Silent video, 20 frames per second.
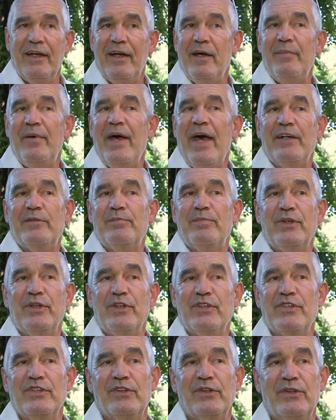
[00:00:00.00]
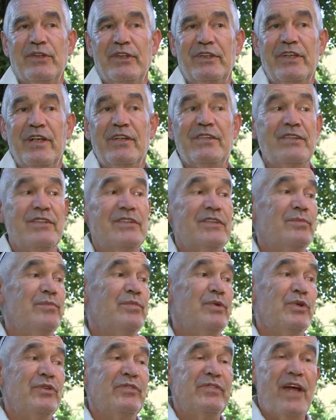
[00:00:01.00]
a bad person, or this is a
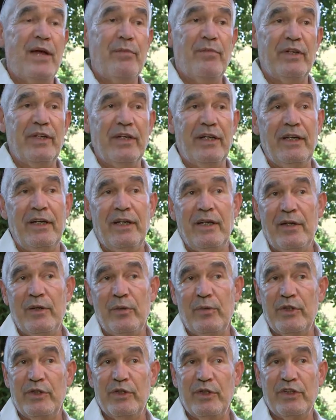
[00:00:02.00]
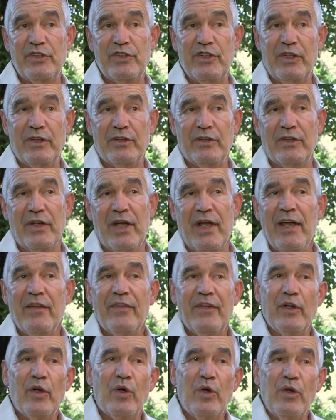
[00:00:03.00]
poor family with her children.
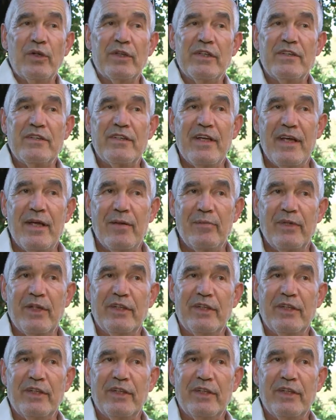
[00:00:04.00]
They're all the same.